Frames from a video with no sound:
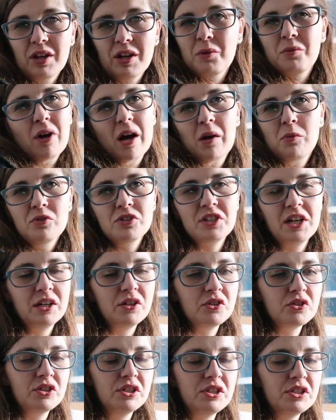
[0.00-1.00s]
I, I was
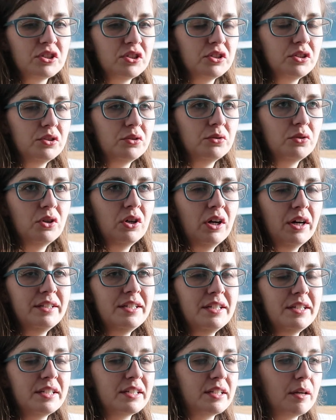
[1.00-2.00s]
hungry, so I
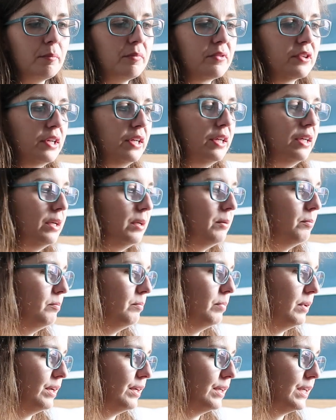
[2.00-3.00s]
needed something,
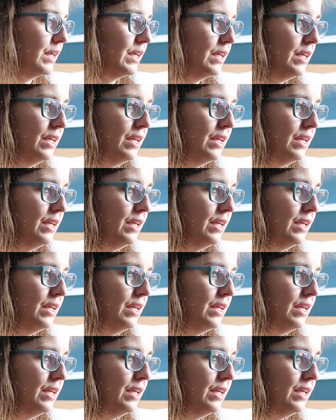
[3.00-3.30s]
but